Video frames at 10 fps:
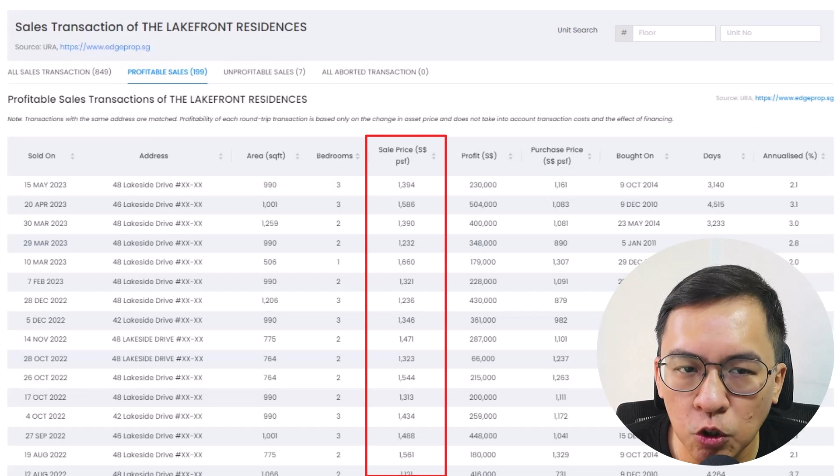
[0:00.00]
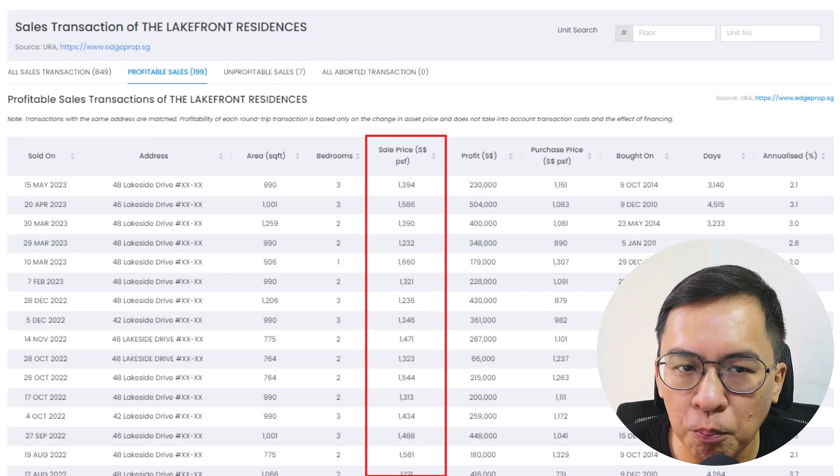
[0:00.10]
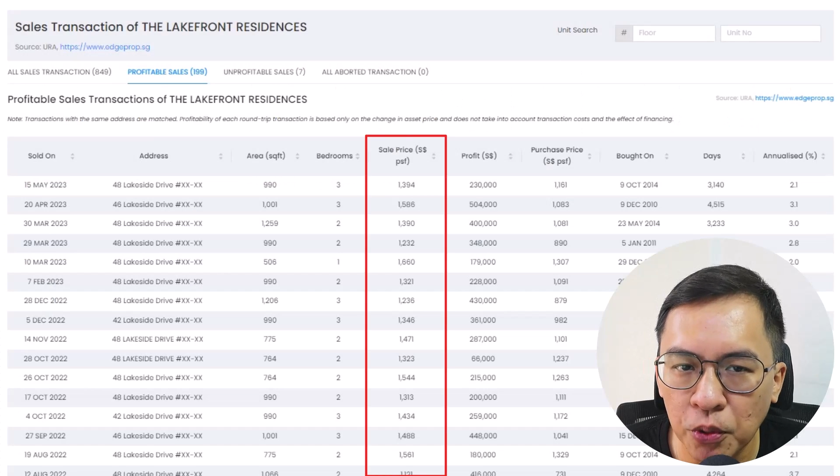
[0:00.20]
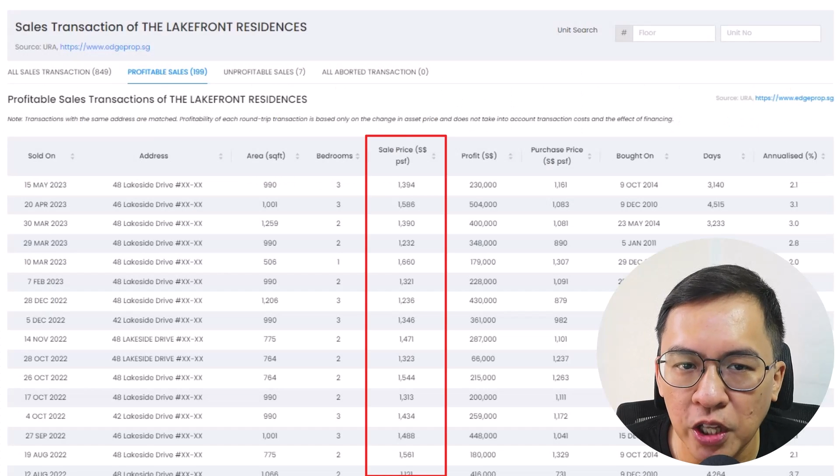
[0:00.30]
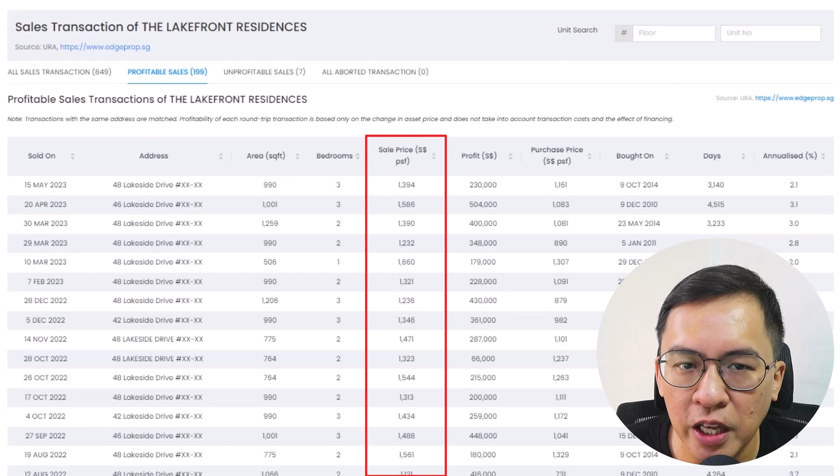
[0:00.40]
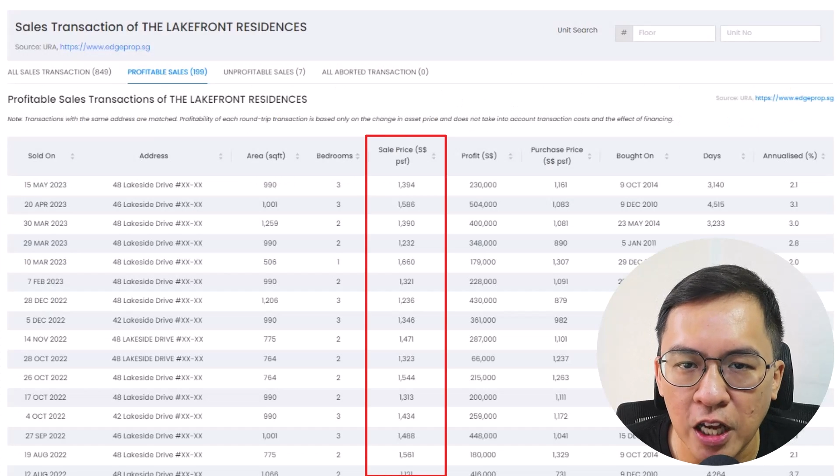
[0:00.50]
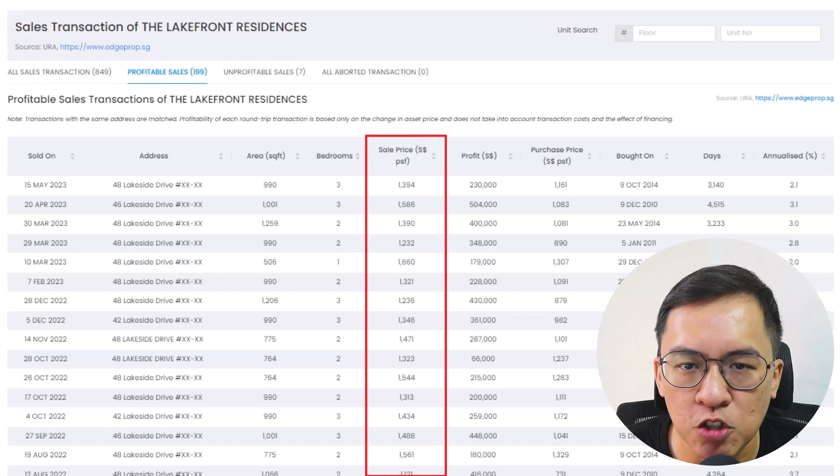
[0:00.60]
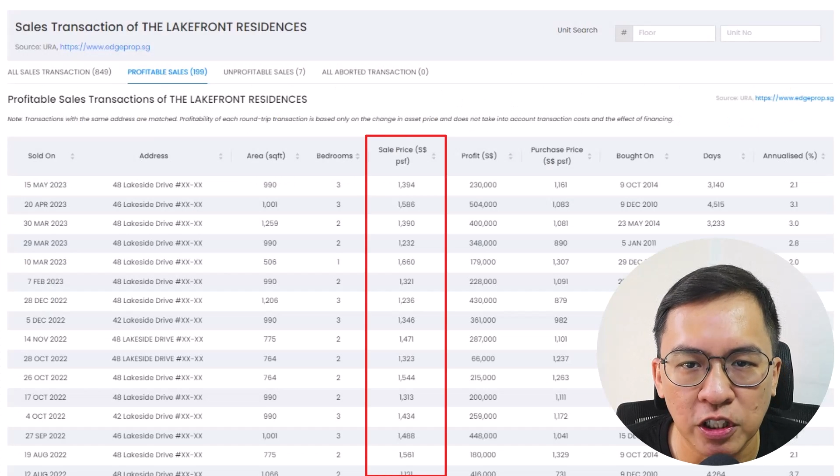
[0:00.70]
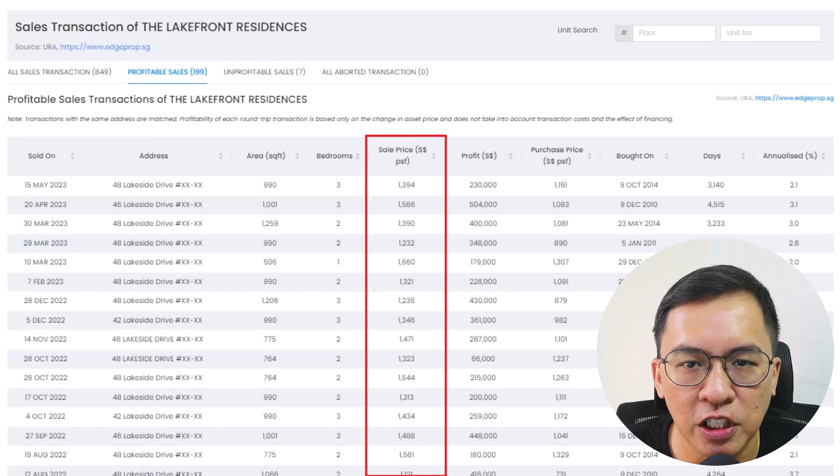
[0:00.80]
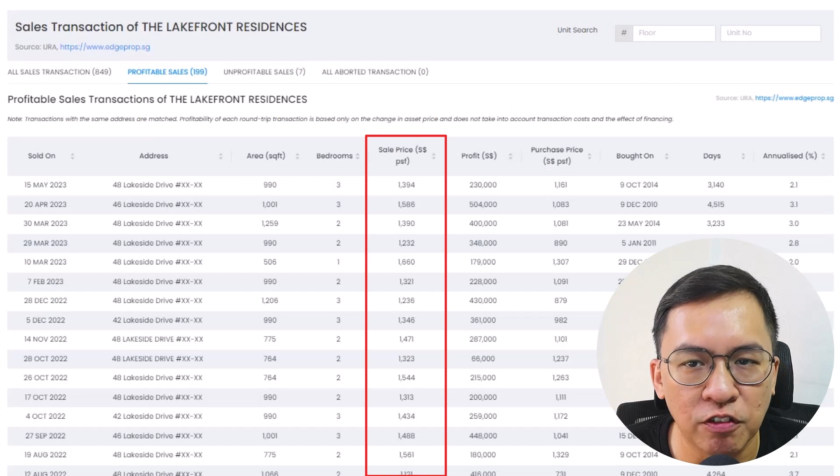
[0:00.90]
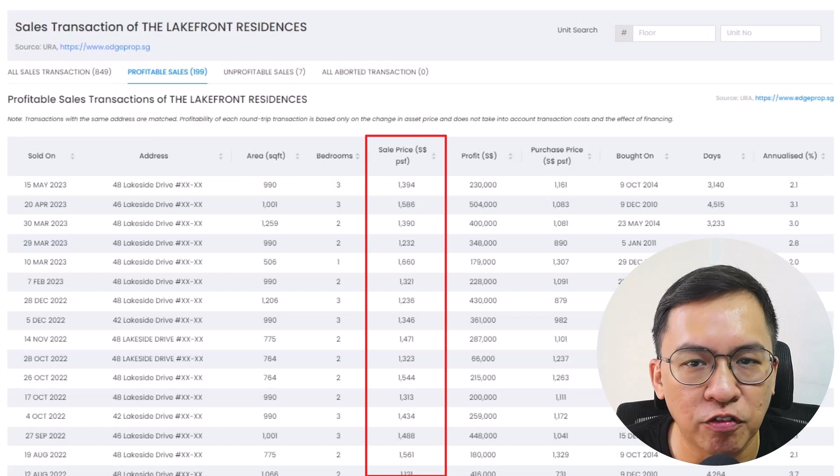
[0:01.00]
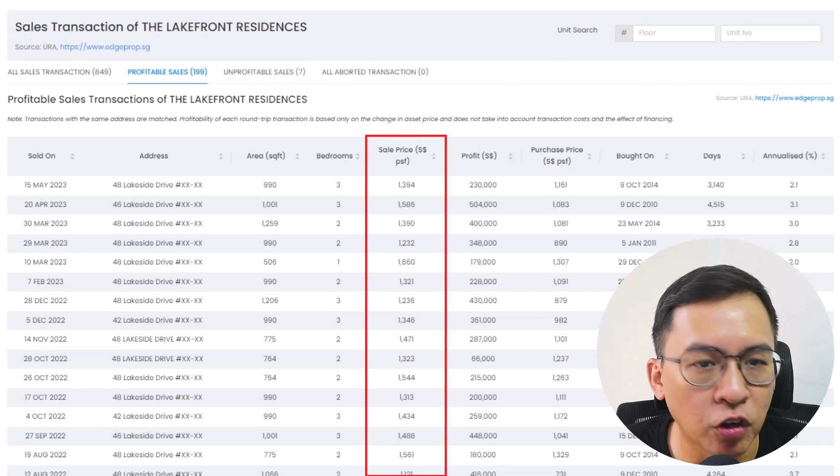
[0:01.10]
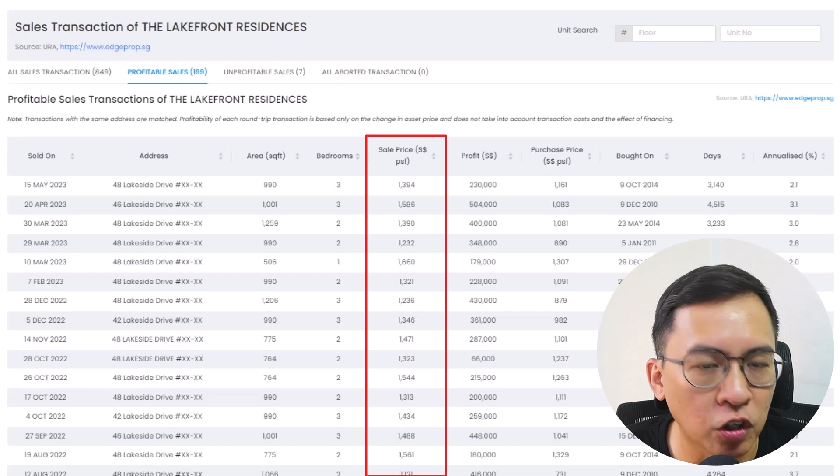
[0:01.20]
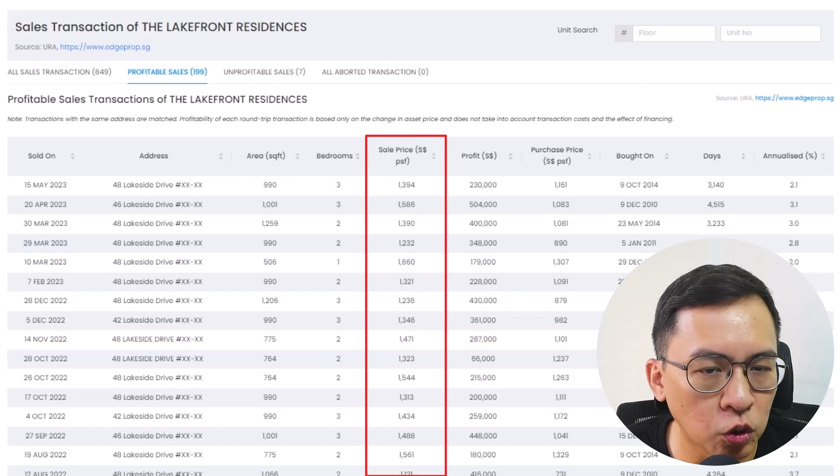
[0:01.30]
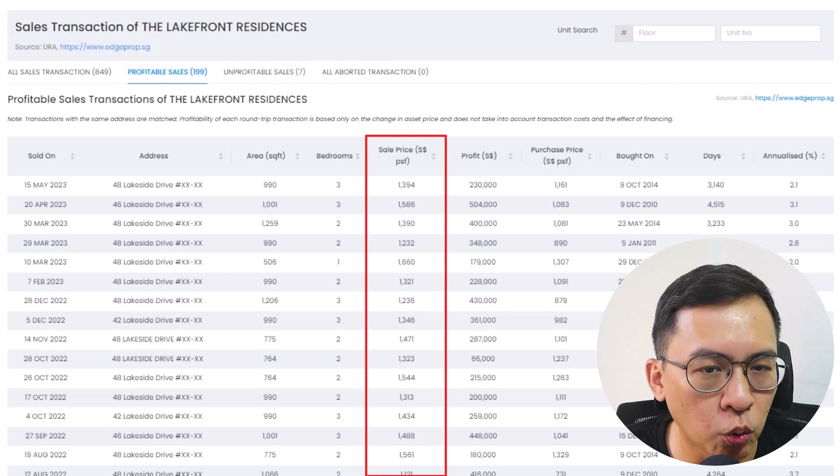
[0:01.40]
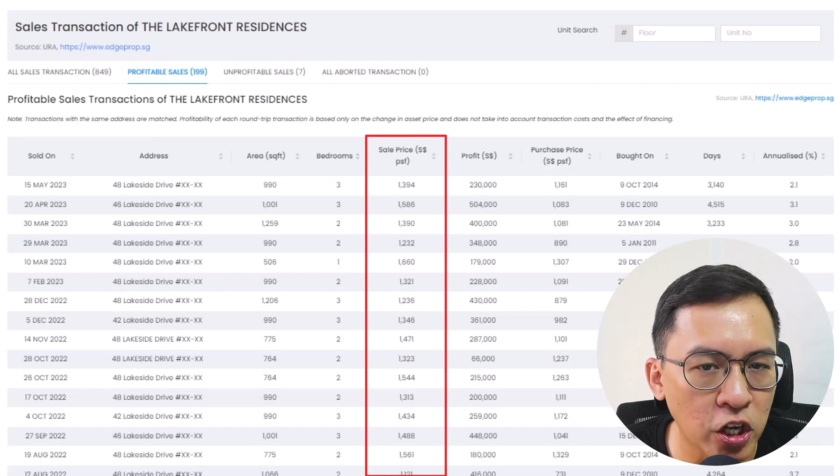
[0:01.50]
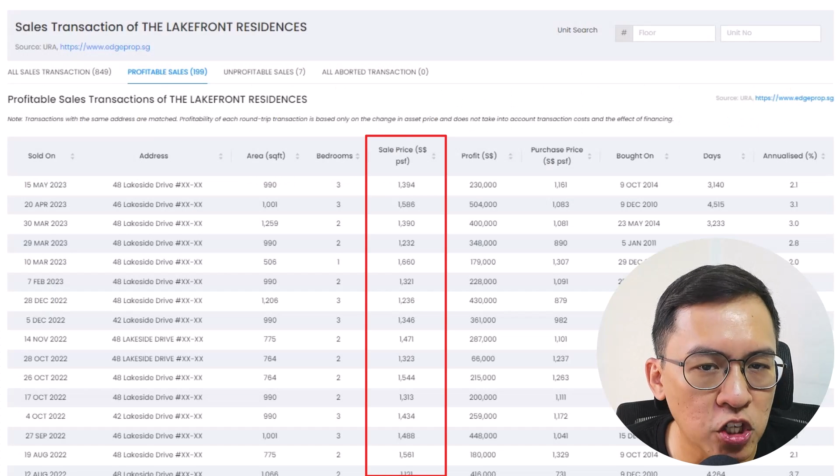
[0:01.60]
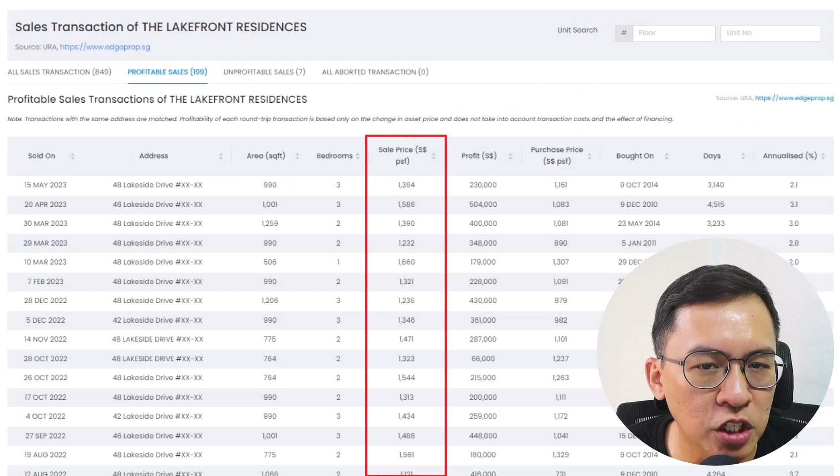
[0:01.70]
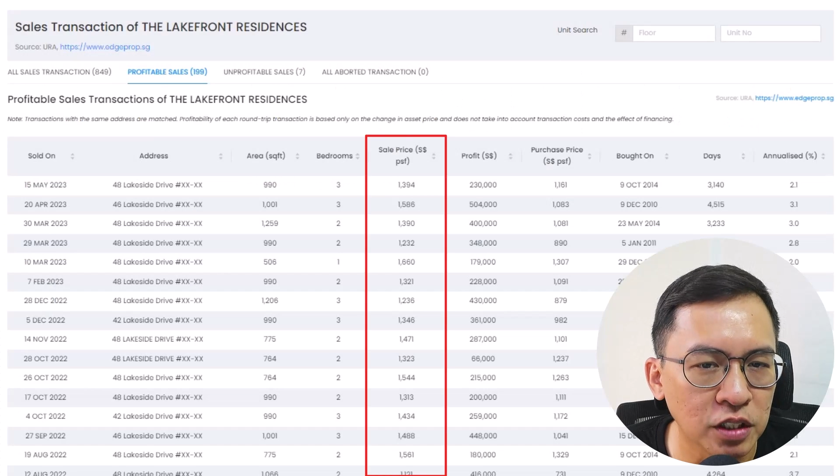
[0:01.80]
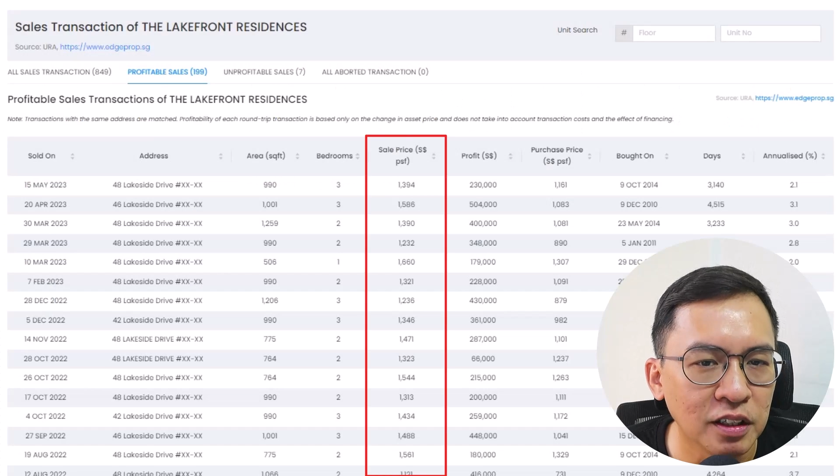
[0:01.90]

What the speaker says: pretty attractive for the location